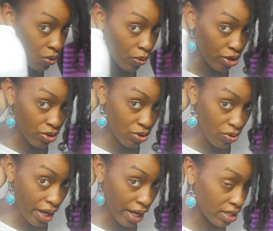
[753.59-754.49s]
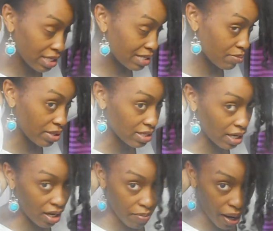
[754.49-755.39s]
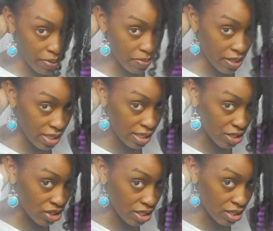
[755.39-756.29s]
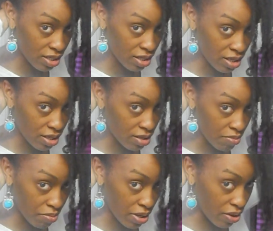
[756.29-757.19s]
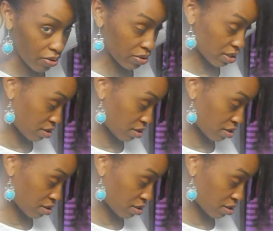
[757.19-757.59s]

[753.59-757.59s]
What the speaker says: when you do that, simply take bobby pins and just pin those